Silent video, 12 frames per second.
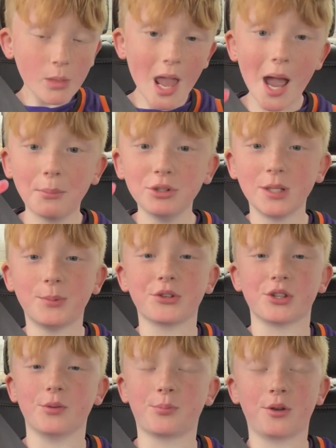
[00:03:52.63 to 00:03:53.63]
I'm gonna dip this
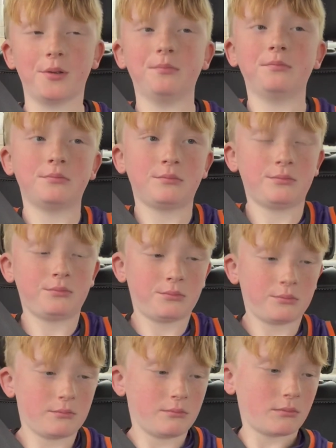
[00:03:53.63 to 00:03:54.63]
in the pan.
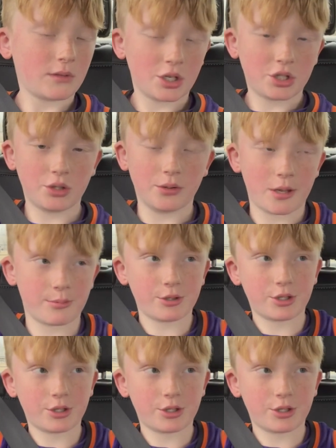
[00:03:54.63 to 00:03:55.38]
See that.